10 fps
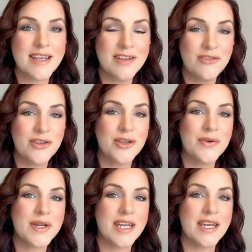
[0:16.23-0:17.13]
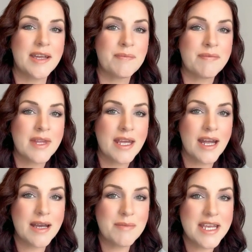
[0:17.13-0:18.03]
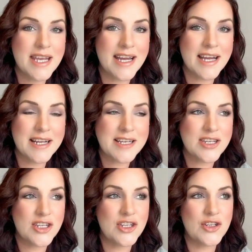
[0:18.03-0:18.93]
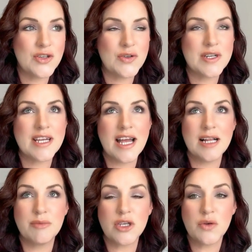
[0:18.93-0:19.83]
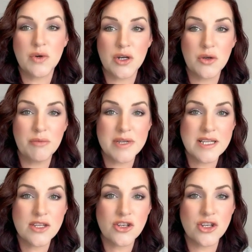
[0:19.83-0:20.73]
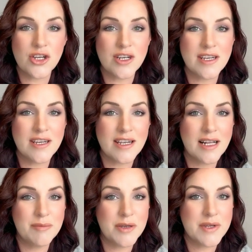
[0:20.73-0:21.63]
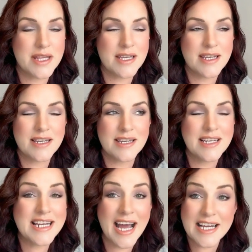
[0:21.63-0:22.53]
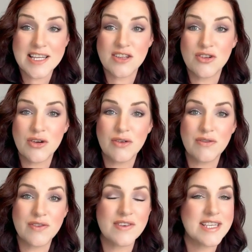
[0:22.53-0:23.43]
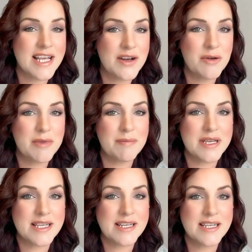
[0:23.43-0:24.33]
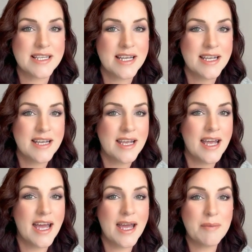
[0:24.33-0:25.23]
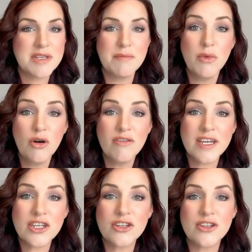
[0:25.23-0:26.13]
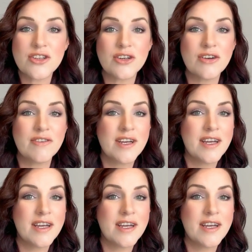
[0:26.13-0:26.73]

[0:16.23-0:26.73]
in the UK and I'm here to help you on your business journey, help you with your, your tax stuff, setting up your business, um, some motivational stuff